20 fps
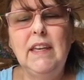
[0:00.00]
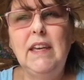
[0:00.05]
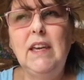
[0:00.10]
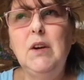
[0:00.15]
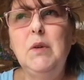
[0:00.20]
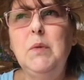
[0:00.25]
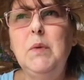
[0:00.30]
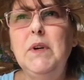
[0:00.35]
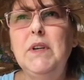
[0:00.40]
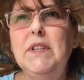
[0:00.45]

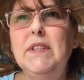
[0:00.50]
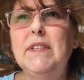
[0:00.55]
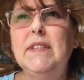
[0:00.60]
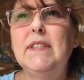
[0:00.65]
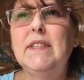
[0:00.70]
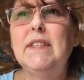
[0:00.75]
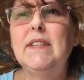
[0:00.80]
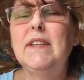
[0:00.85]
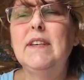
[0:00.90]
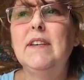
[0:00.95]
it
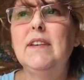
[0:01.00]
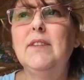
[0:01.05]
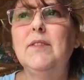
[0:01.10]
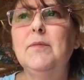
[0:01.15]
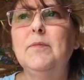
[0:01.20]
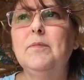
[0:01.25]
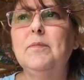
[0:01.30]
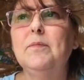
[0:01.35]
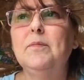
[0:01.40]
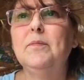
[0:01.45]
was,
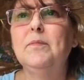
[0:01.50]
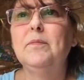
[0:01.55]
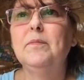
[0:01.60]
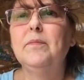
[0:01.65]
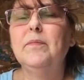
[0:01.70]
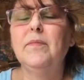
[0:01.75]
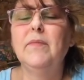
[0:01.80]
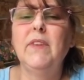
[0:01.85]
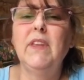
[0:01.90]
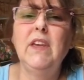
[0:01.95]

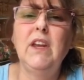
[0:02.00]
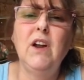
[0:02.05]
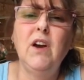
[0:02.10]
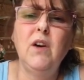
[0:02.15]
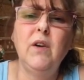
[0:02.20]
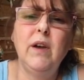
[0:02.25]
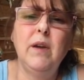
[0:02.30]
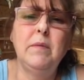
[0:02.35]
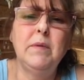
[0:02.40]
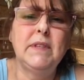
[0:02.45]
you
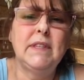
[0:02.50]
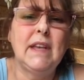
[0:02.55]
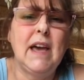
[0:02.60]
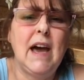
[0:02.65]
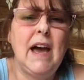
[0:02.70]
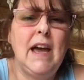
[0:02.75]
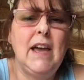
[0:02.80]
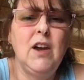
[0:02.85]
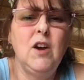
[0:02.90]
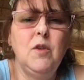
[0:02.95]
know, it was
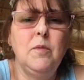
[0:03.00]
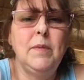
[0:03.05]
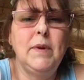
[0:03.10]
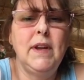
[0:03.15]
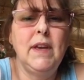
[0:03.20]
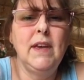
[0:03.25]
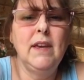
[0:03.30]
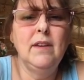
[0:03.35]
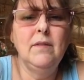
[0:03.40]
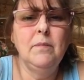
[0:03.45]
eye
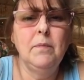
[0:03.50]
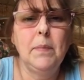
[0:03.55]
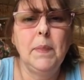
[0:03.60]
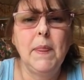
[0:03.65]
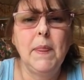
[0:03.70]
opening